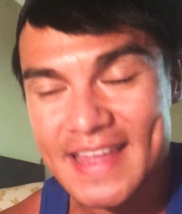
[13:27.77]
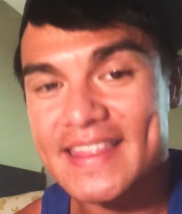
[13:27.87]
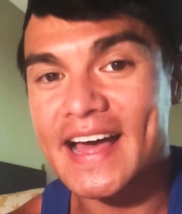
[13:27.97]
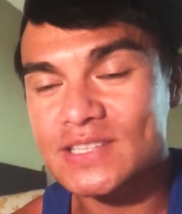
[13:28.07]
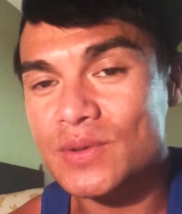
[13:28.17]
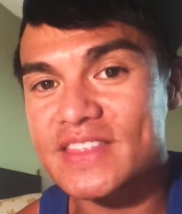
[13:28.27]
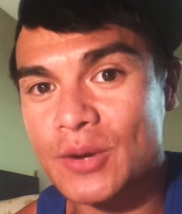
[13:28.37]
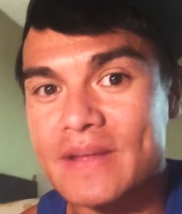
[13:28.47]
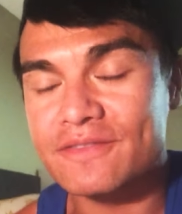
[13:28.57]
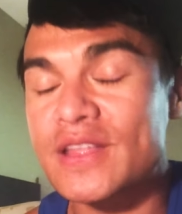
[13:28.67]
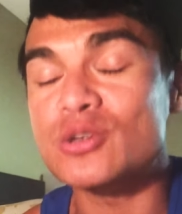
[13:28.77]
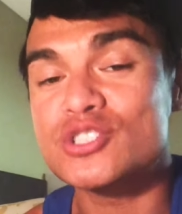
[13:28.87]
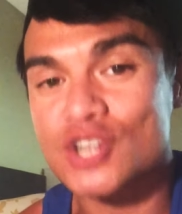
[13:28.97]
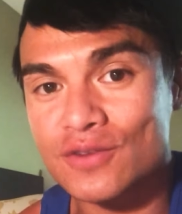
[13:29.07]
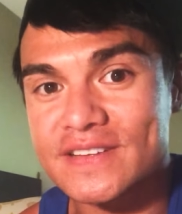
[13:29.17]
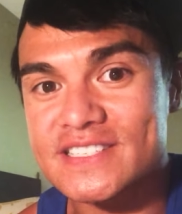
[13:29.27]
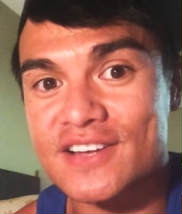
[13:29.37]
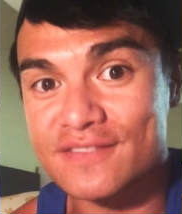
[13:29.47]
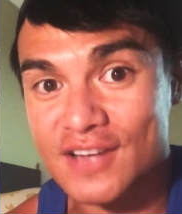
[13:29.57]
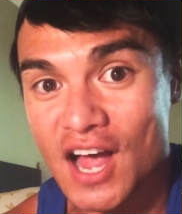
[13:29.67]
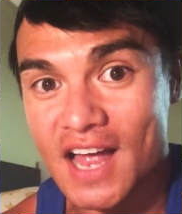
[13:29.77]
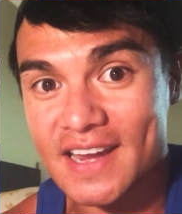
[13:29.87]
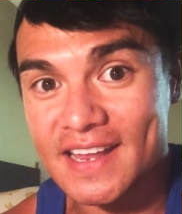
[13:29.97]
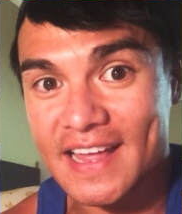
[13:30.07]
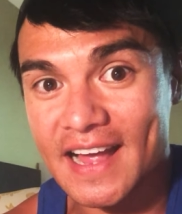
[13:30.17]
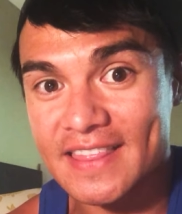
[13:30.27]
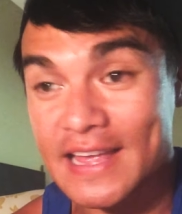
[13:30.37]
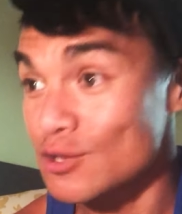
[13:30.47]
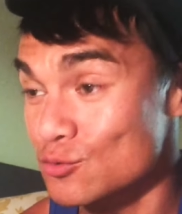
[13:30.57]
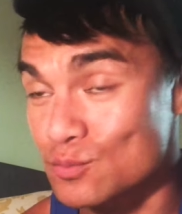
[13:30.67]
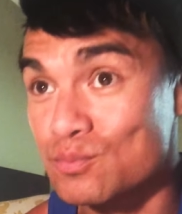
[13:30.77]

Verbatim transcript: That's what they're made. They're servants of God, yeah? They,